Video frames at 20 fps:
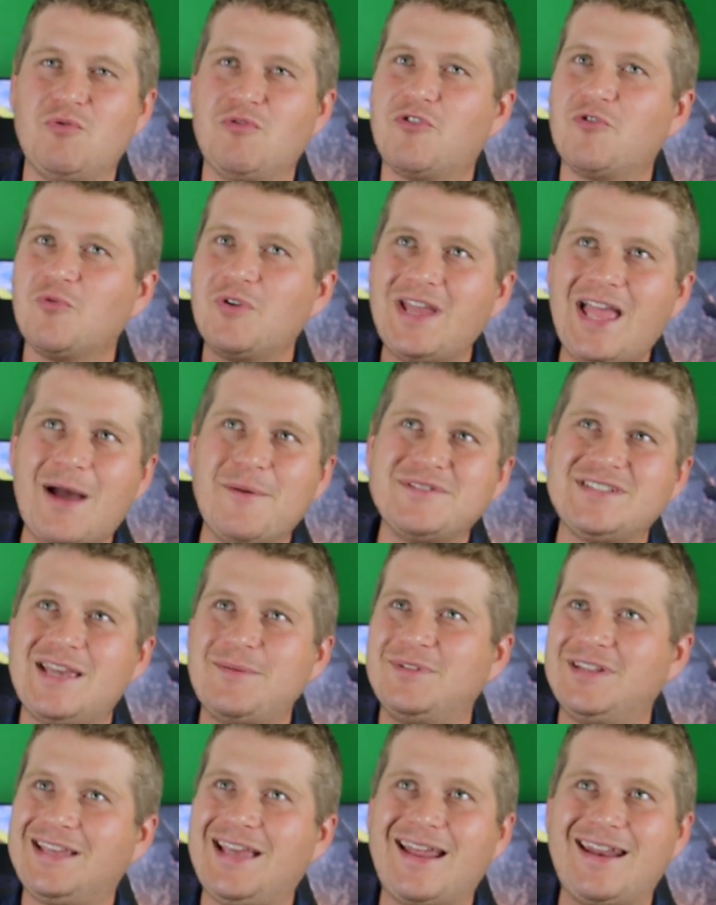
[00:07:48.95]
Three, I was
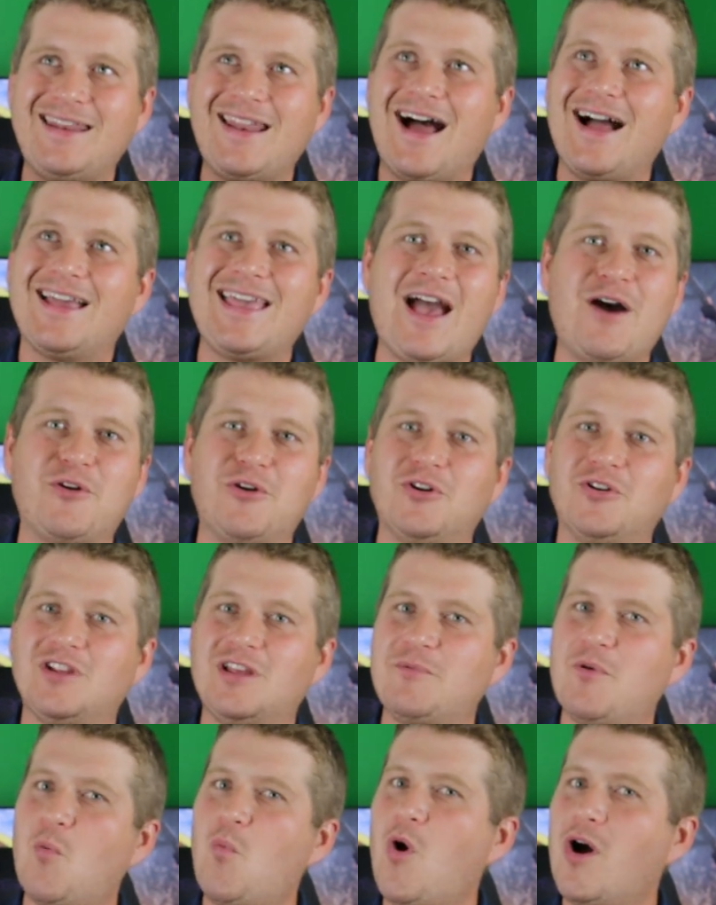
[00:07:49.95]
able to kind of knock out
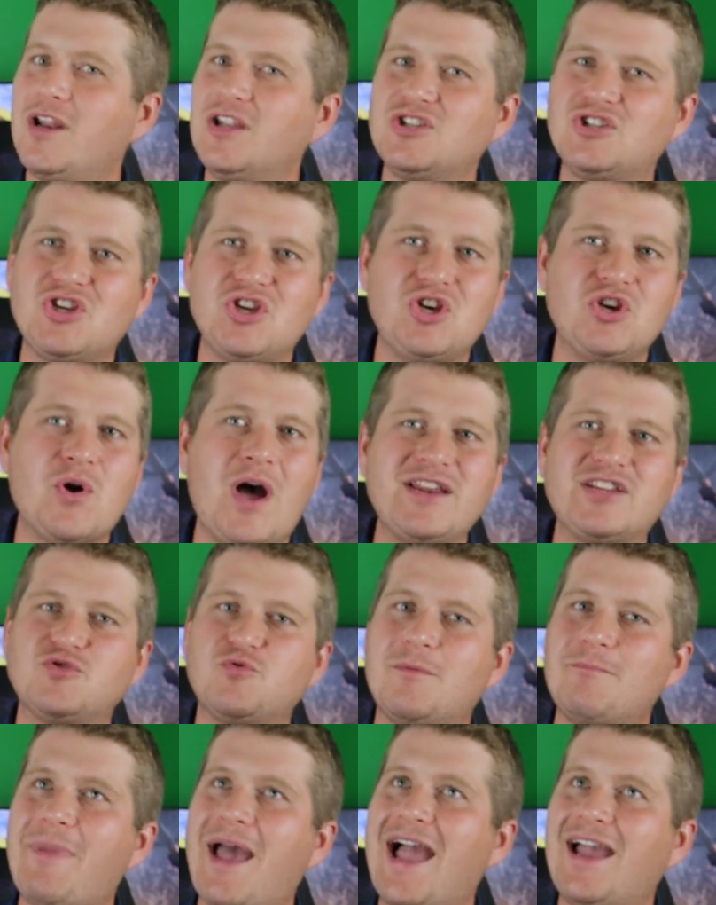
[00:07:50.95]
early. But one and two, I just
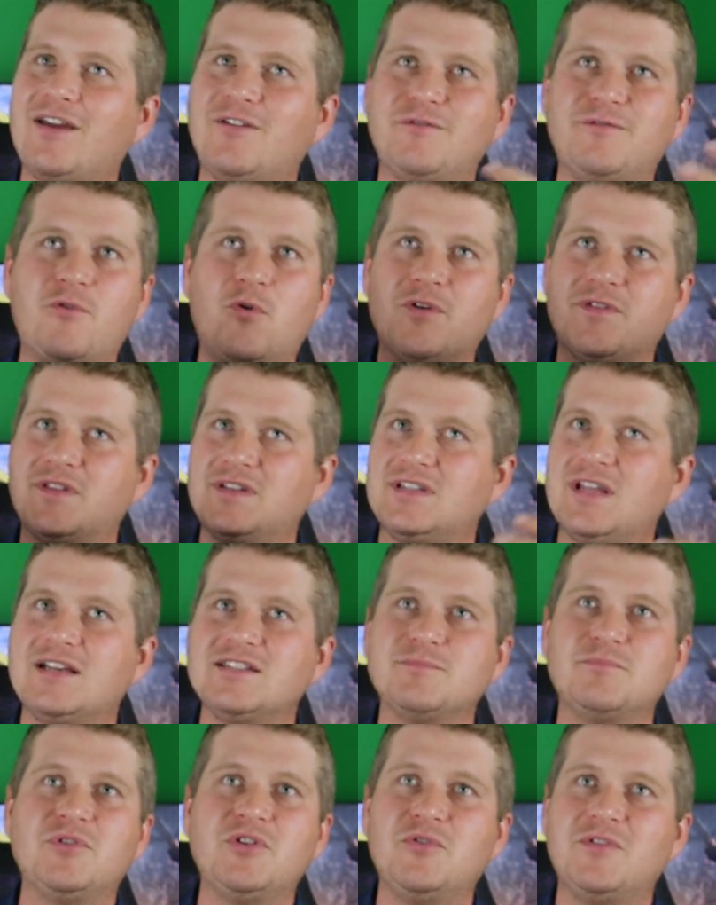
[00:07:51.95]
went back and forth until I
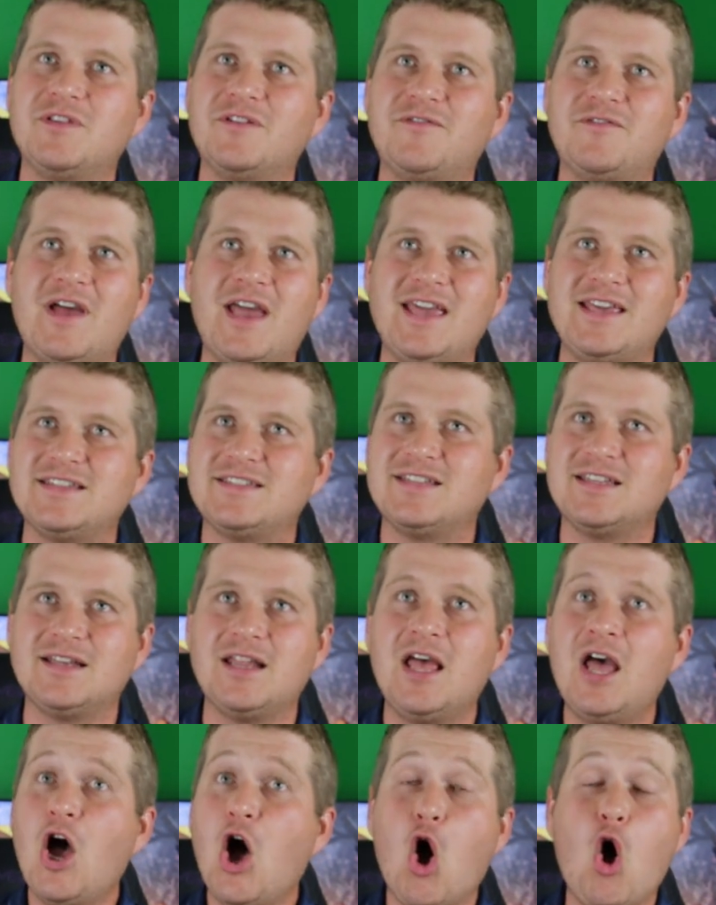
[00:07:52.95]
was blue in the face
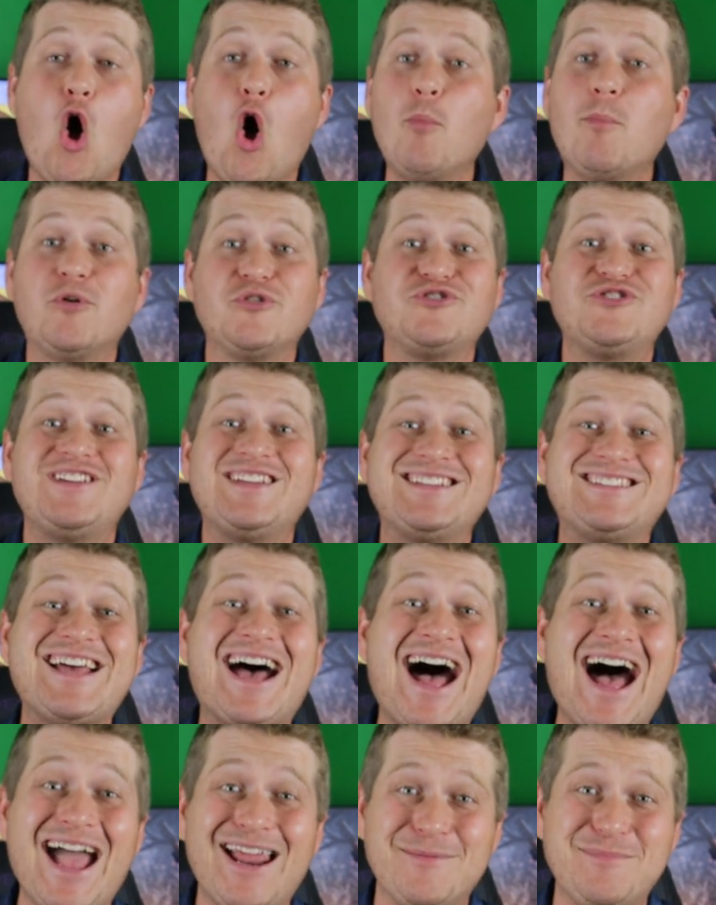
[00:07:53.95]
and almost did a
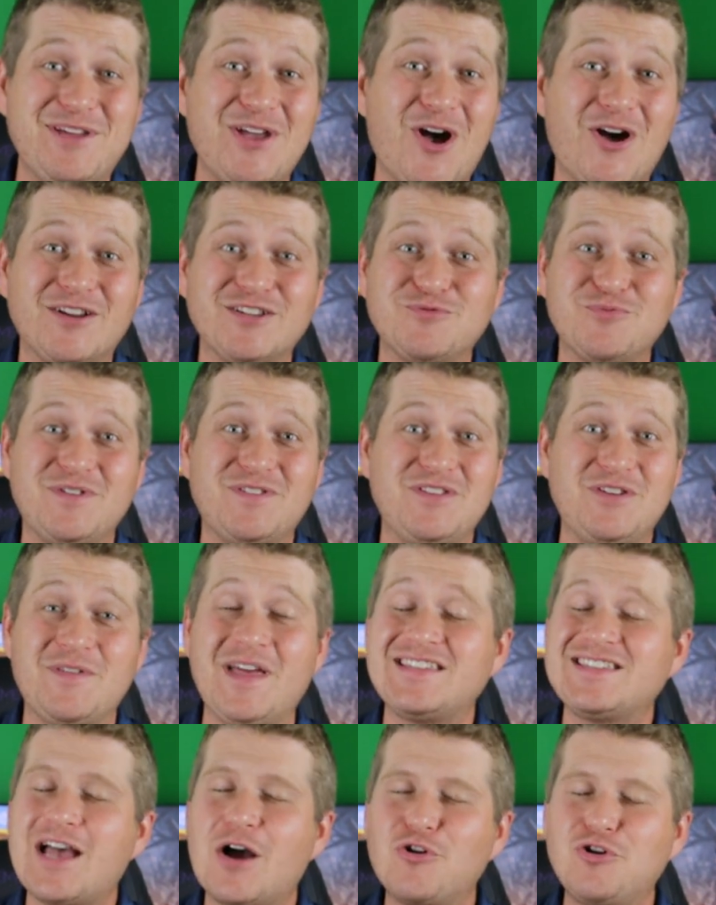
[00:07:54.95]
tie, to be honest with you.
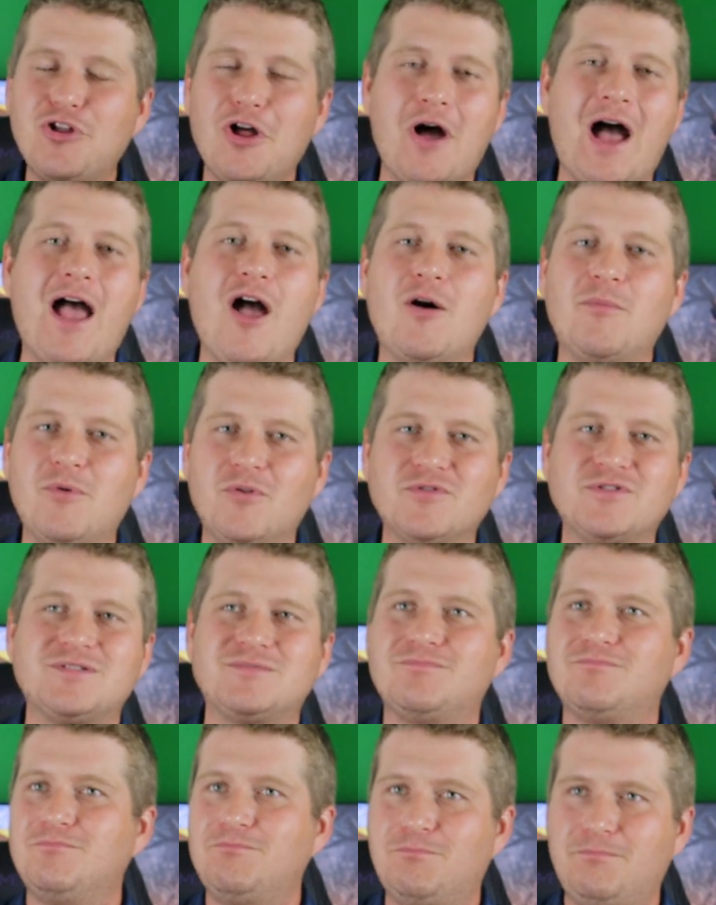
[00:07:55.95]
That's how close. I
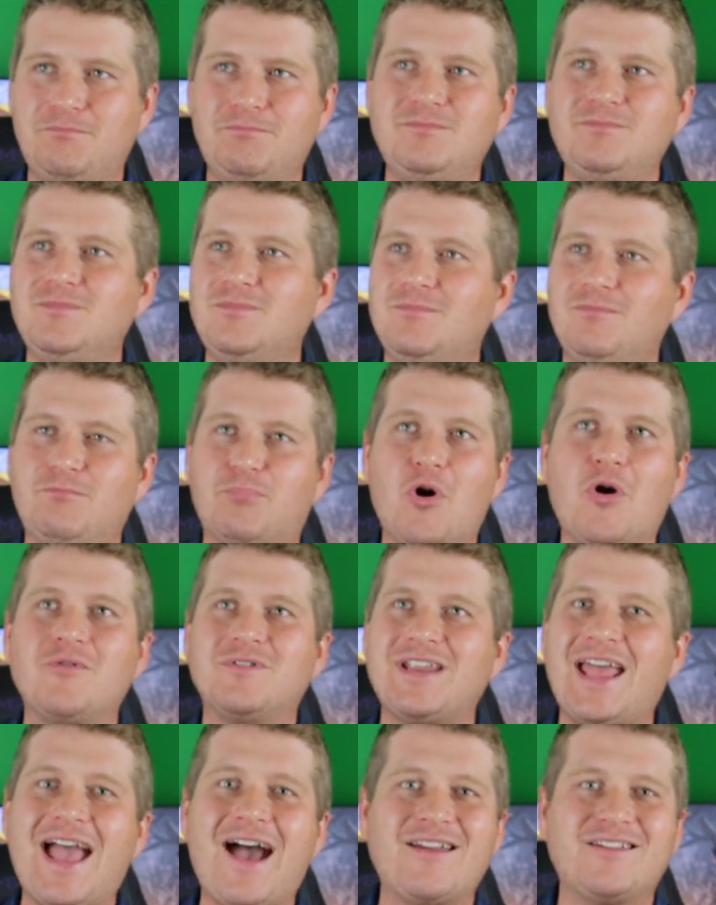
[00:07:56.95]
almost
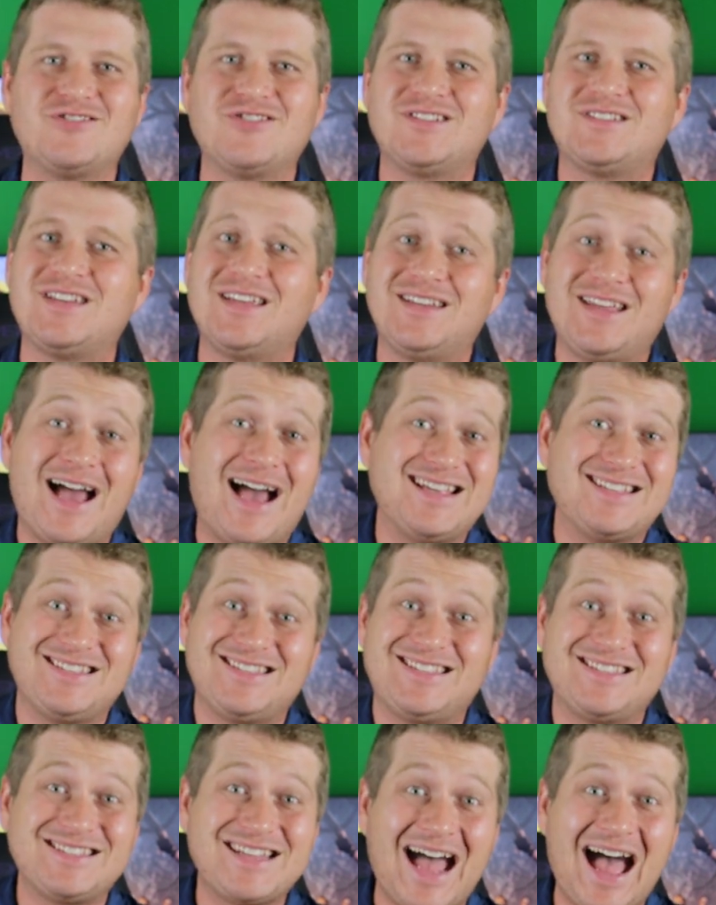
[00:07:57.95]
broke down and just said, guys,
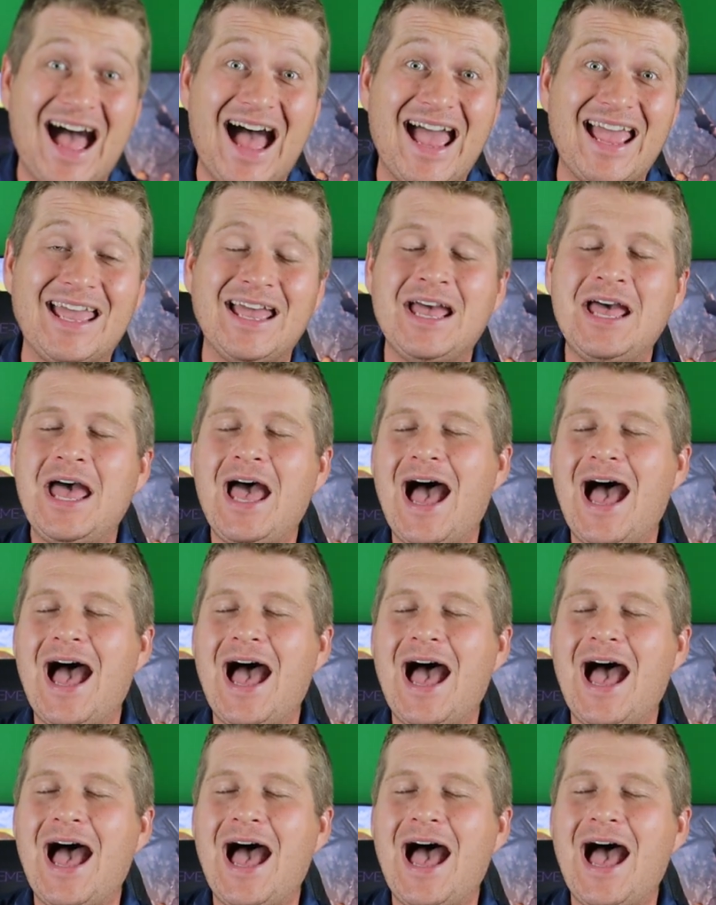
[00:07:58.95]
it's a tie.